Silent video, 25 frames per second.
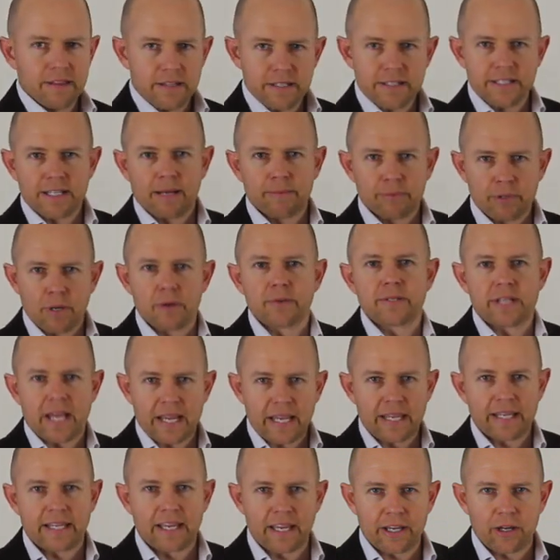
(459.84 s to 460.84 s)
Sometimes that
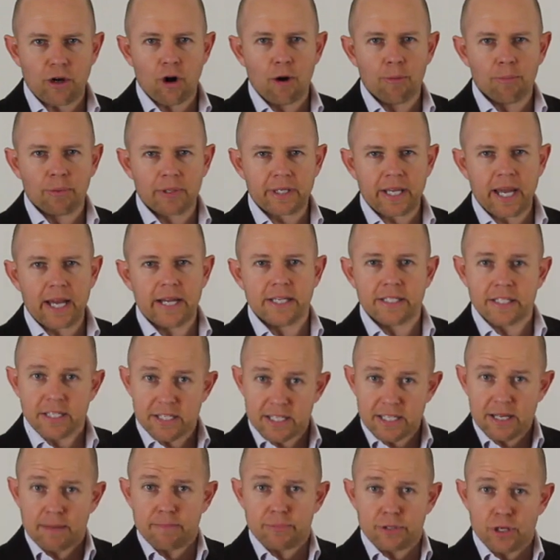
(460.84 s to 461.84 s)
can get complicated, so
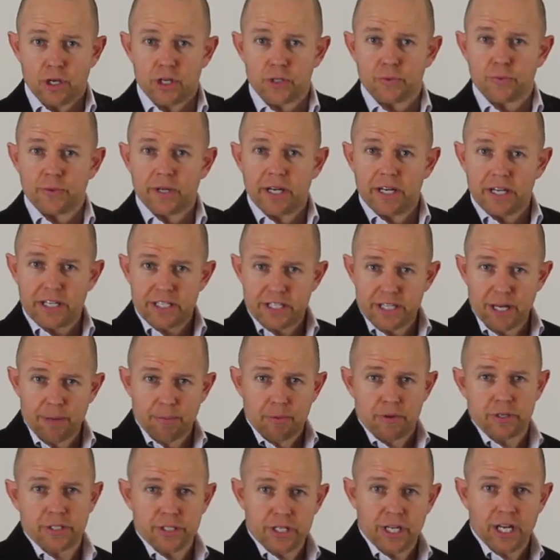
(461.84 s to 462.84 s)
sometimes we need a
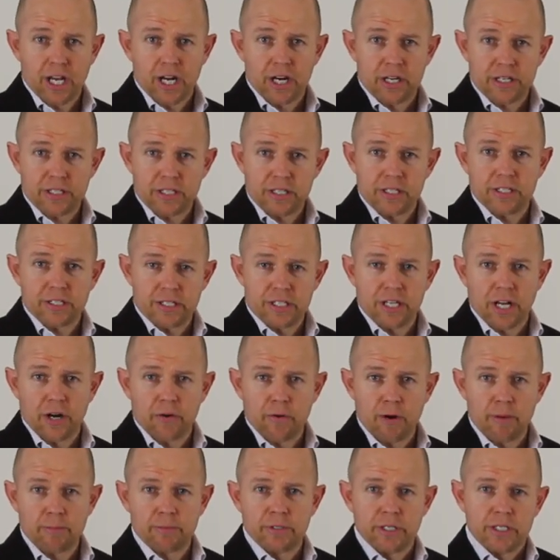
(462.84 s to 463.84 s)
separate
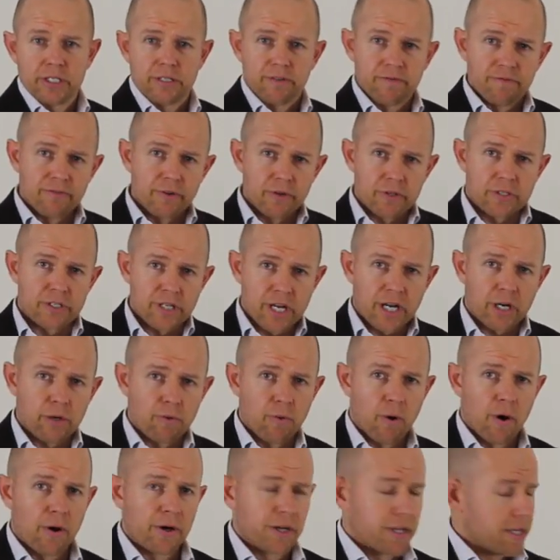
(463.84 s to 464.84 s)
CRM system versus our
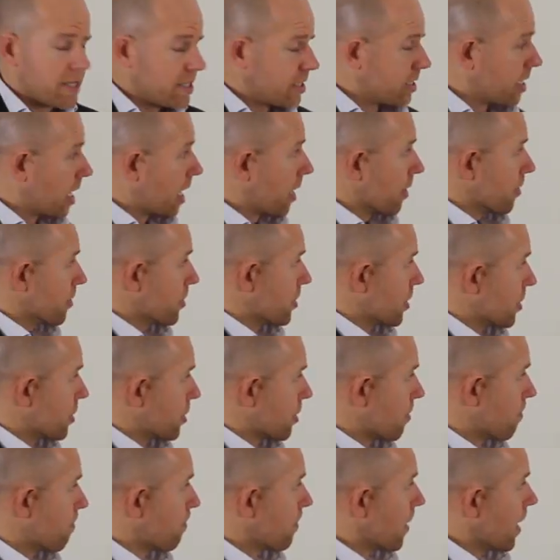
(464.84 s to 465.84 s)
quoting and sales
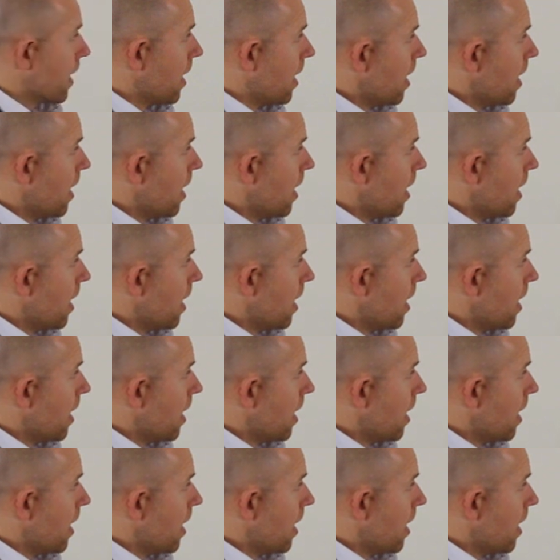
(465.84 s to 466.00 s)
system.